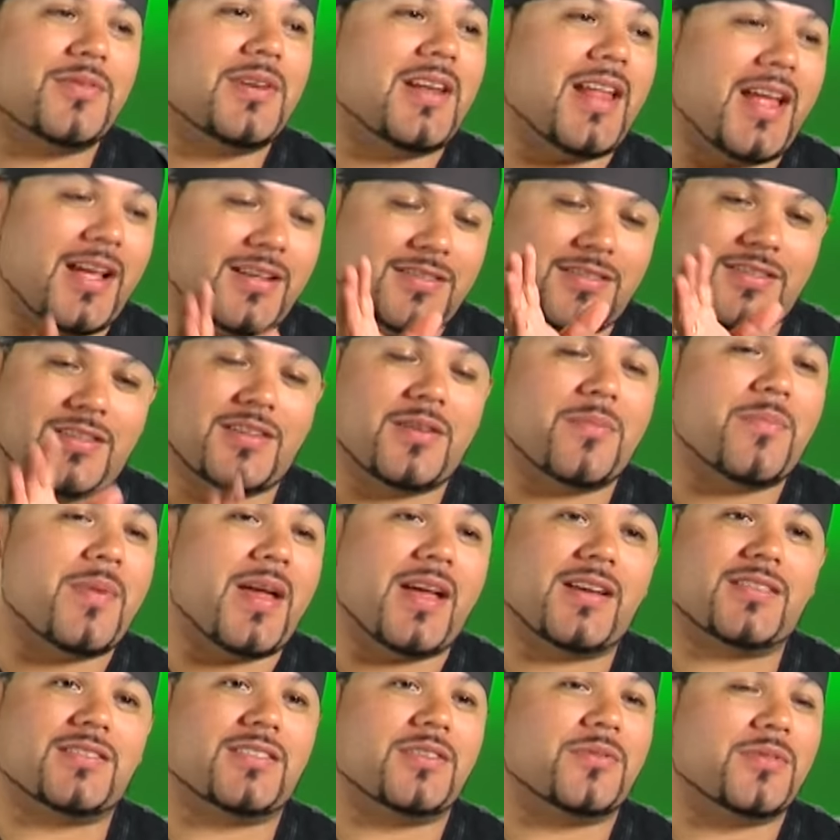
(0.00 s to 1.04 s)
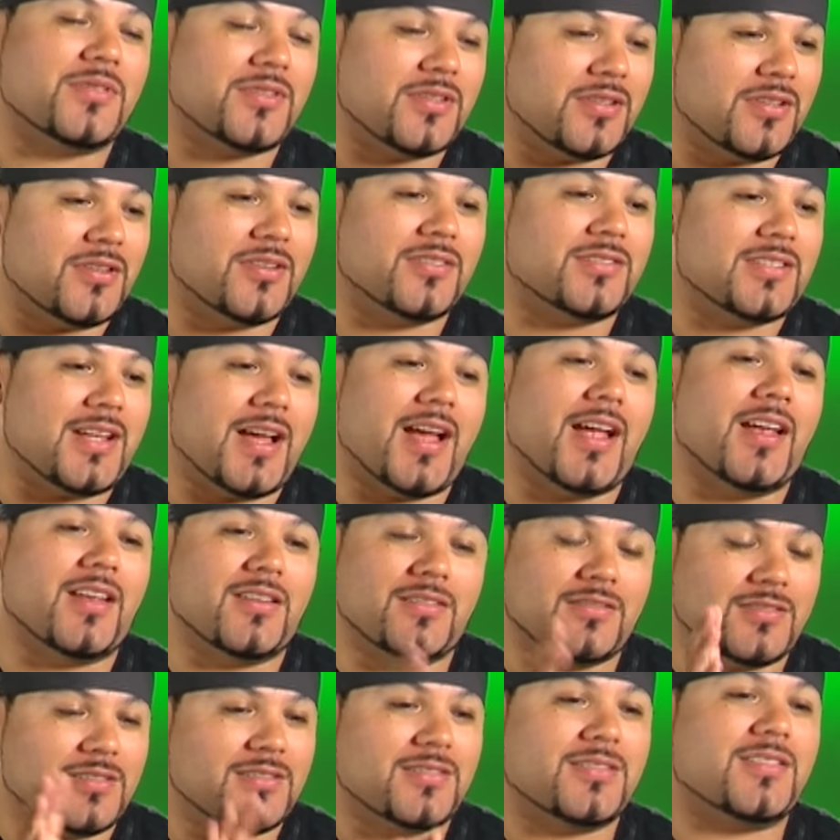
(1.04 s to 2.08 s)
relax, sit in the back seat with your little tie,
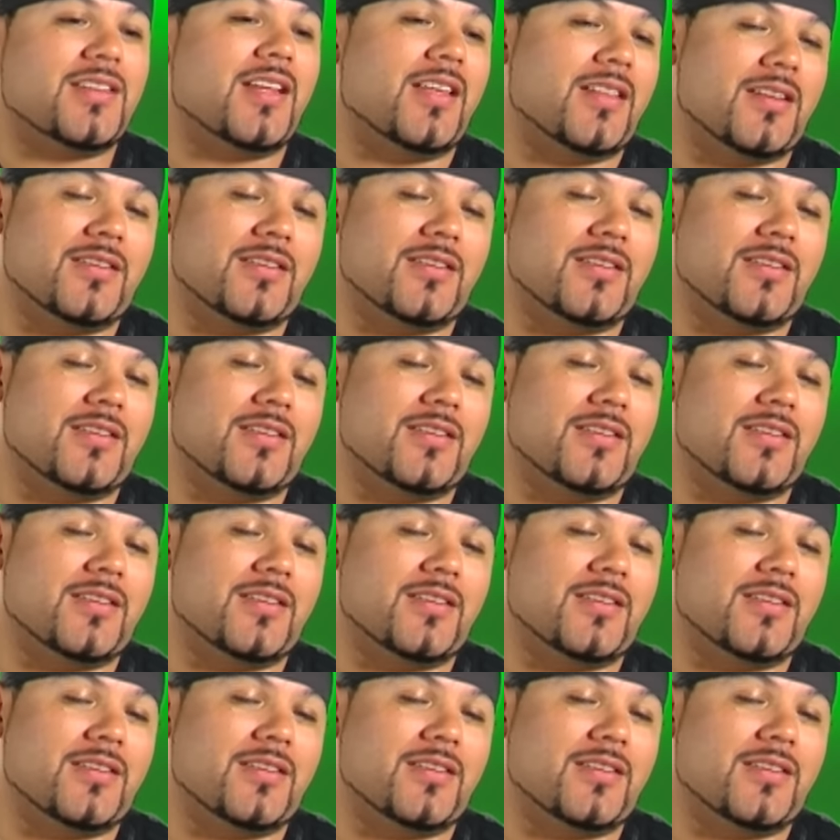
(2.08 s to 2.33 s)
and just stay